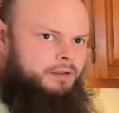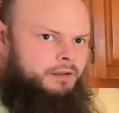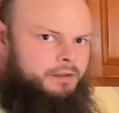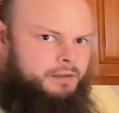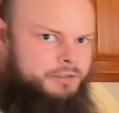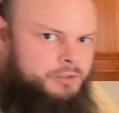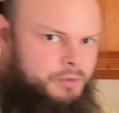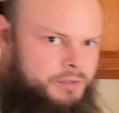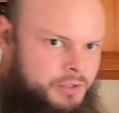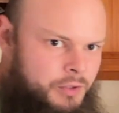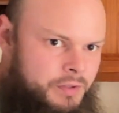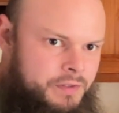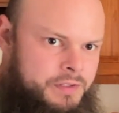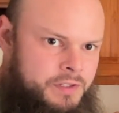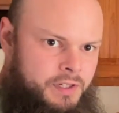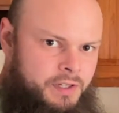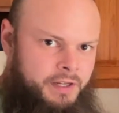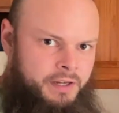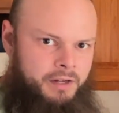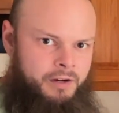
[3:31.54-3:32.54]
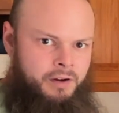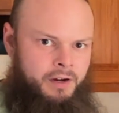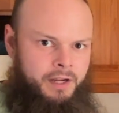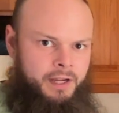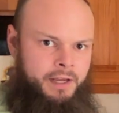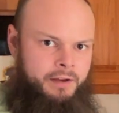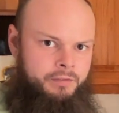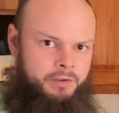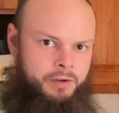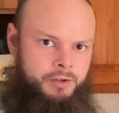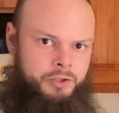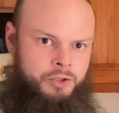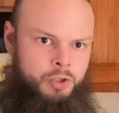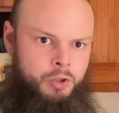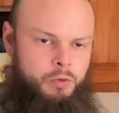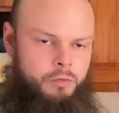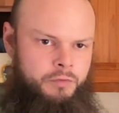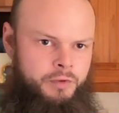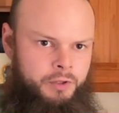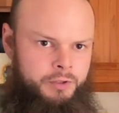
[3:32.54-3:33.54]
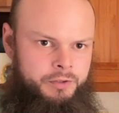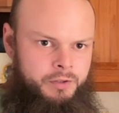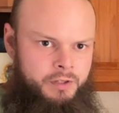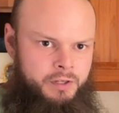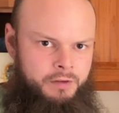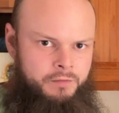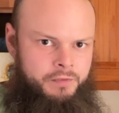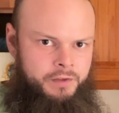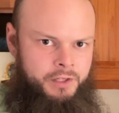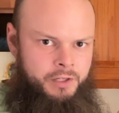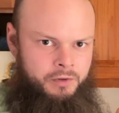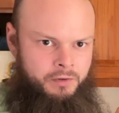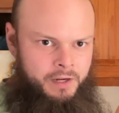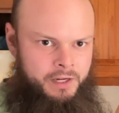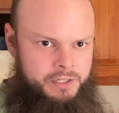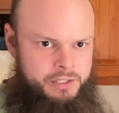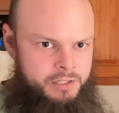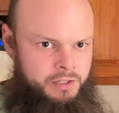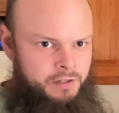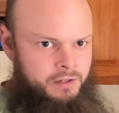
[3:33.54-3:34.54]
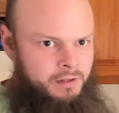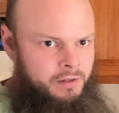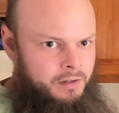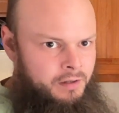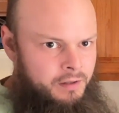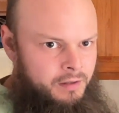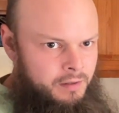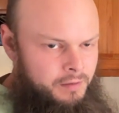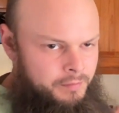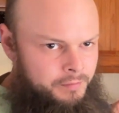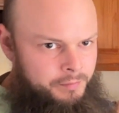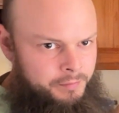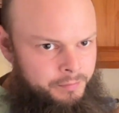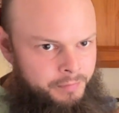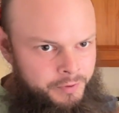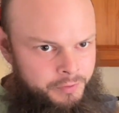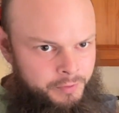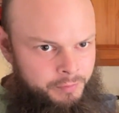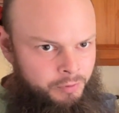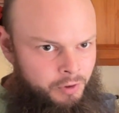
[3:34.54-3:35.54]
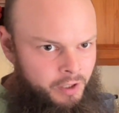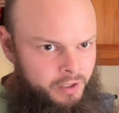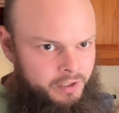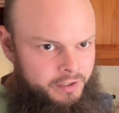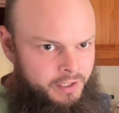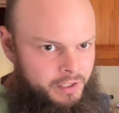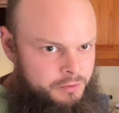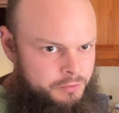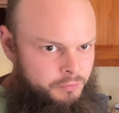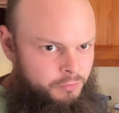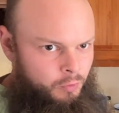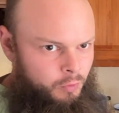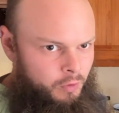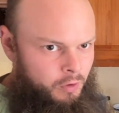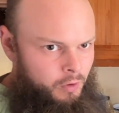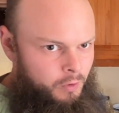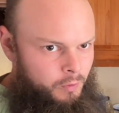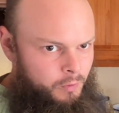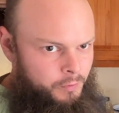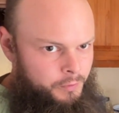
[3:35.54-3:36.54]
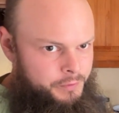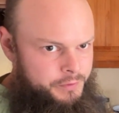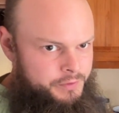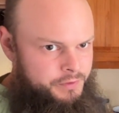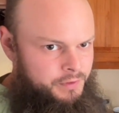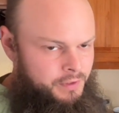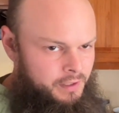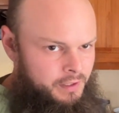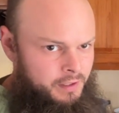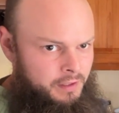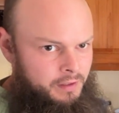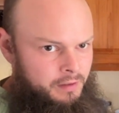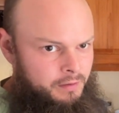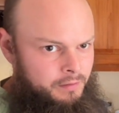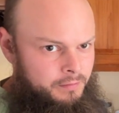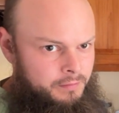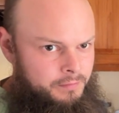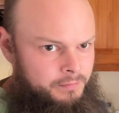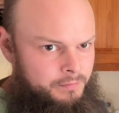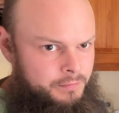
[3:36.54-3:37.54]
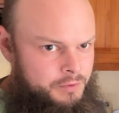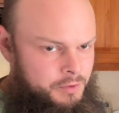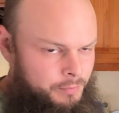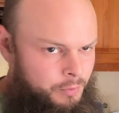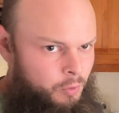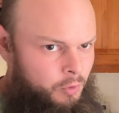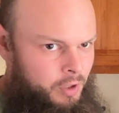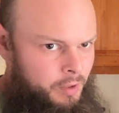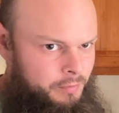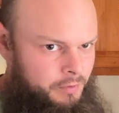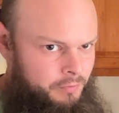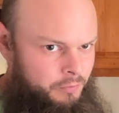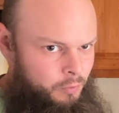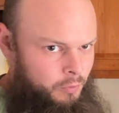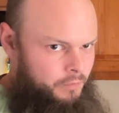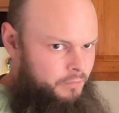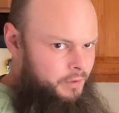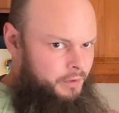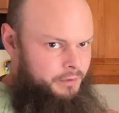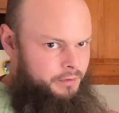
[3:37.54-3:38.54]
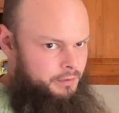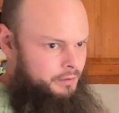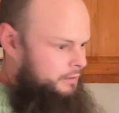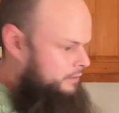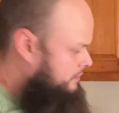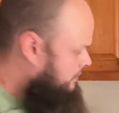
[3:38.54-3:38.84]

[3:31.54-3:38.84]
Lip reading: So as you can see here, I have a 2 filter configuration, but the product has 4 holes. It can support up to 4 filters.